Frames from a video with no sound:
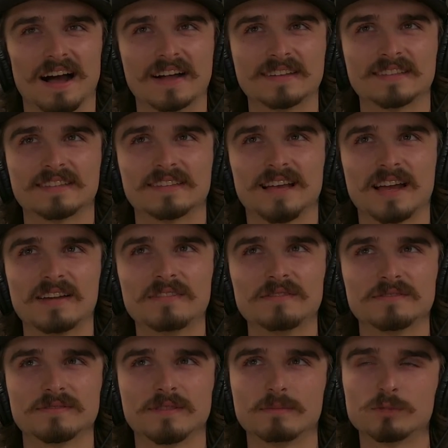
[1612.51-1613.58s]
I
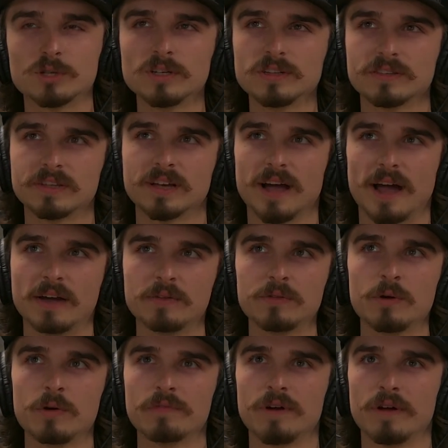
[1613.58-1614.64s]
don't. I'm trying to think. I don't
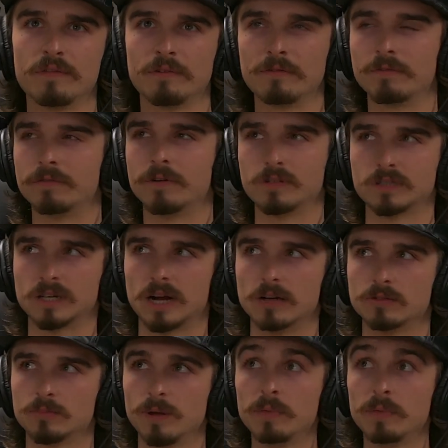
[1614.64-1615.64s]
know if I've ever fucked the couch.